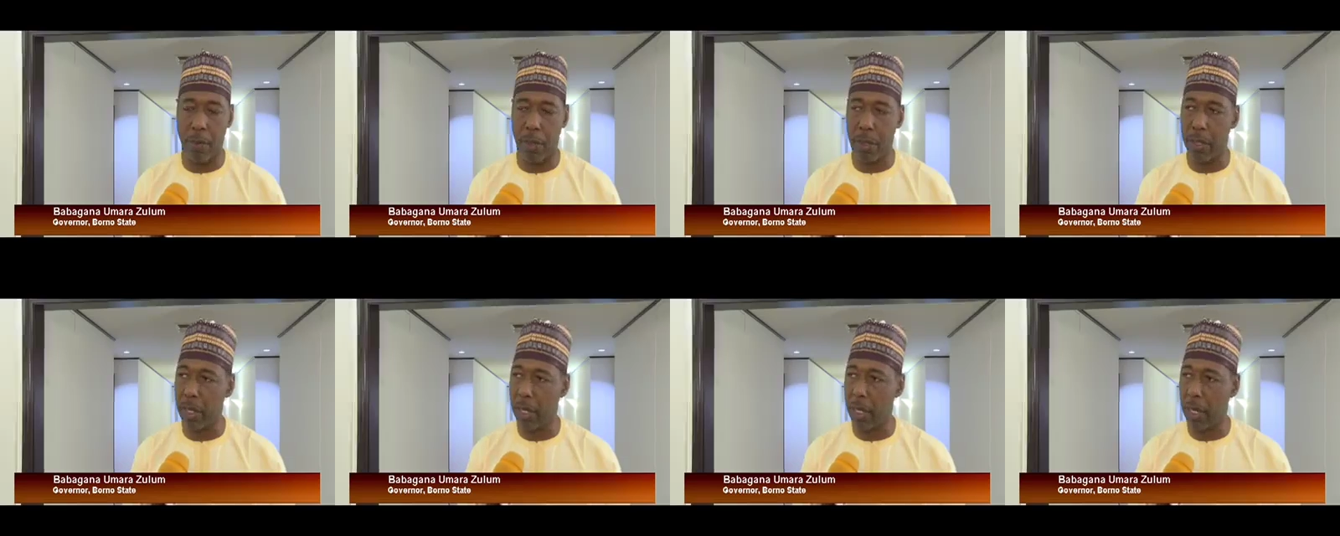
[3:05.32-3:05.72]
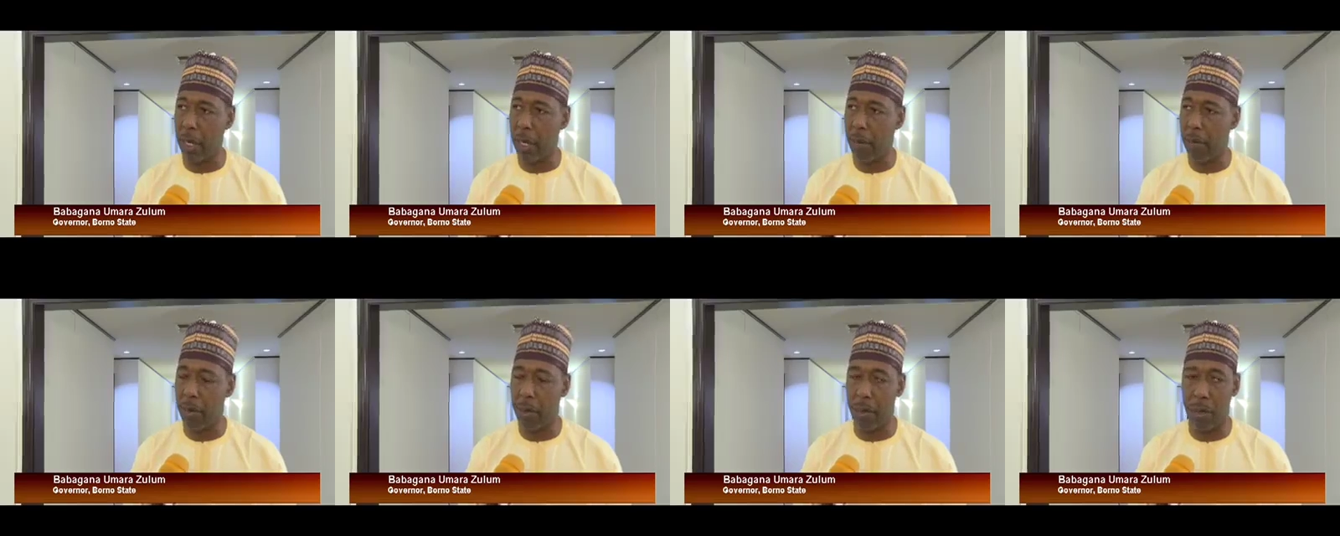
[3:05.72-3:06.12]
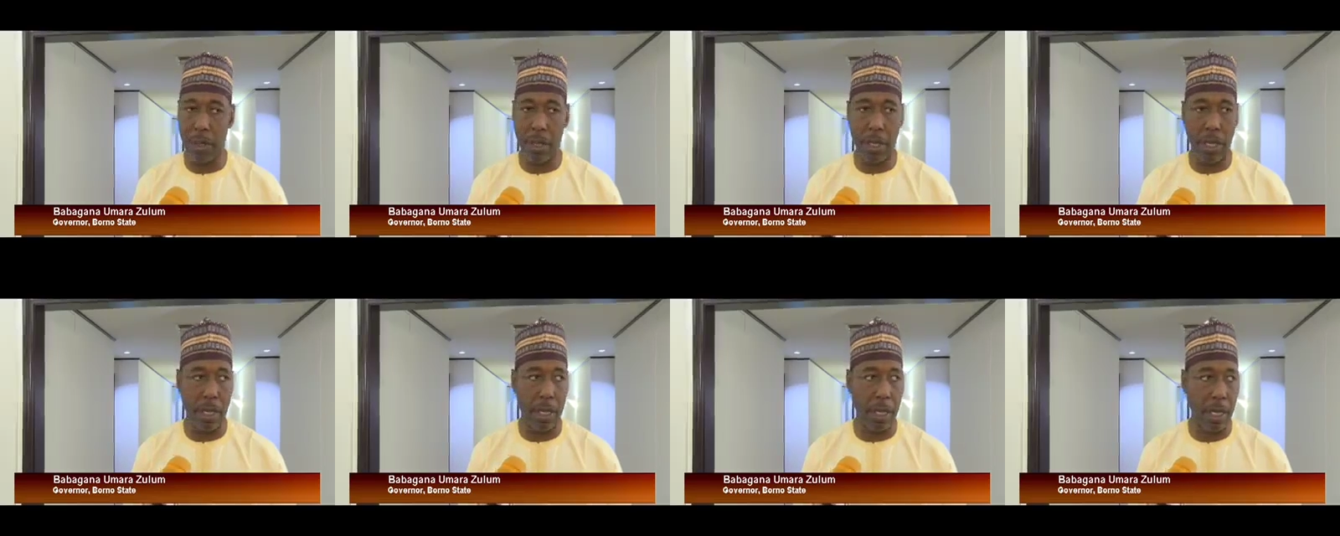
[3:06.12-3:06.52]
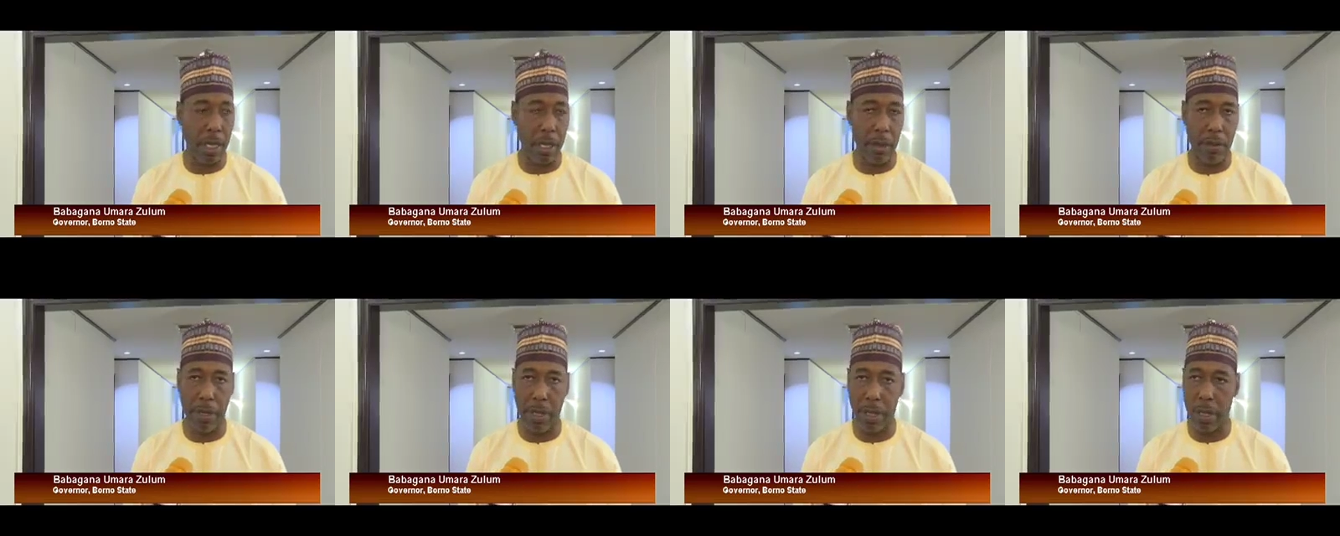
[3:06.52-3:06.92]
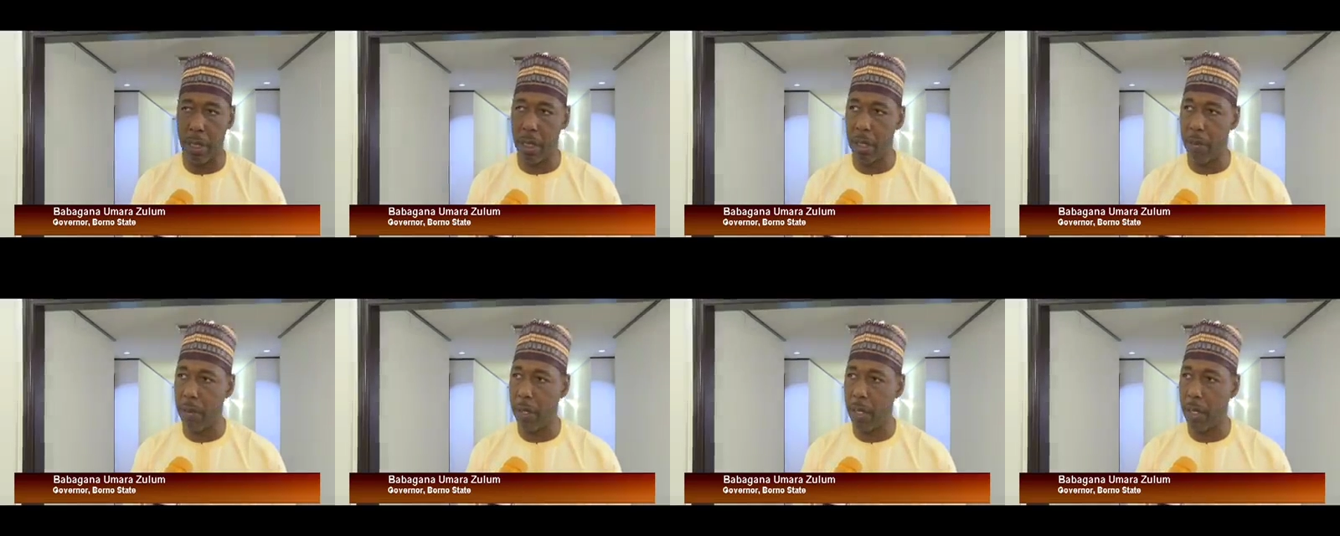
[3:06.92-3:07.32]
particular Borno State, has been
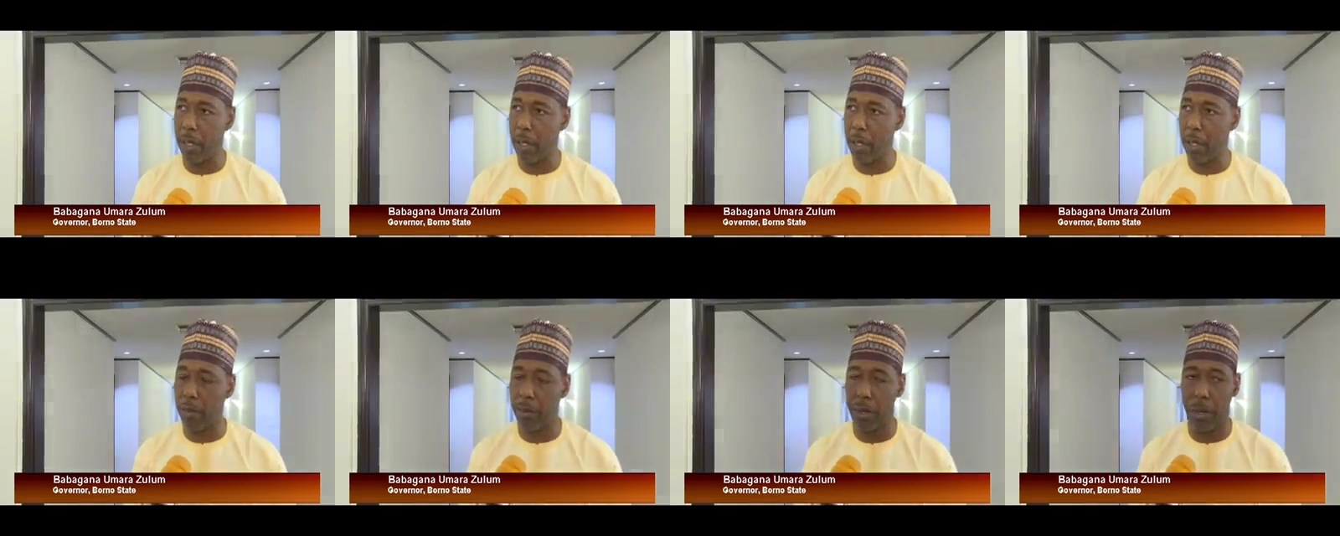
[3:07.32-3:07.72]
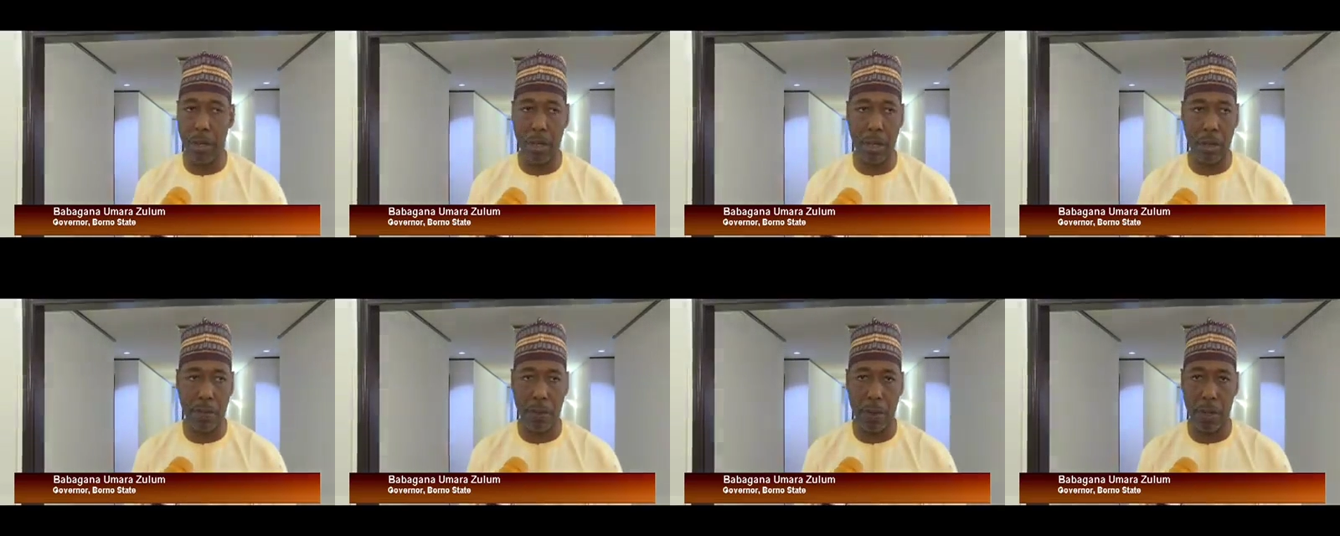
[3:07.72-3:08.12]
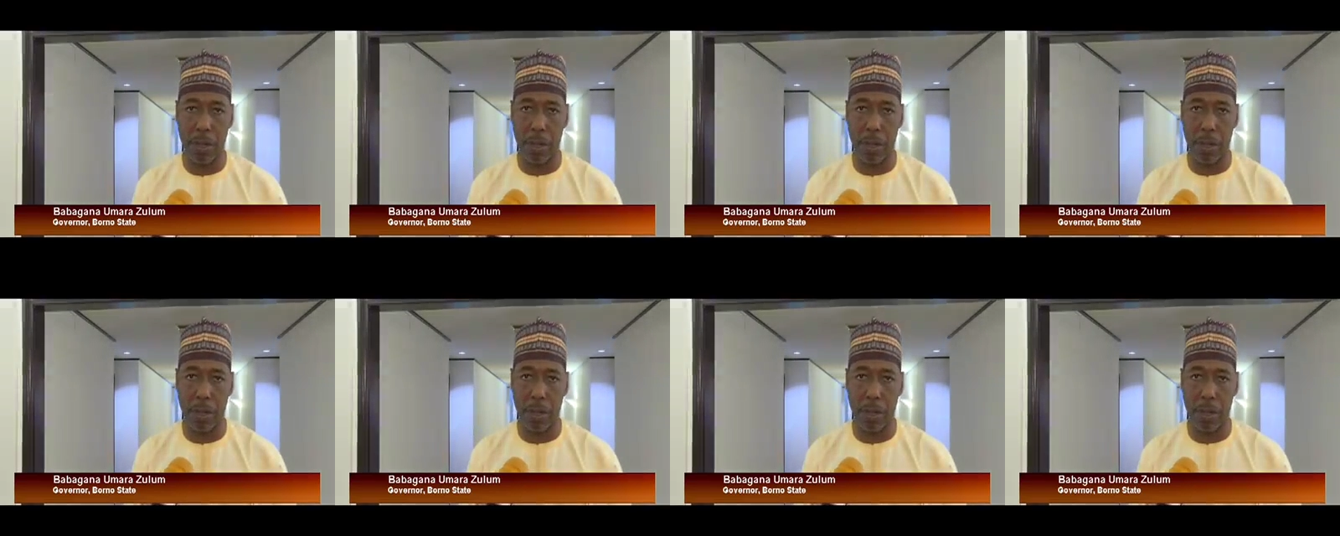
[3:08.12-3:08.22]
receiving a tremendous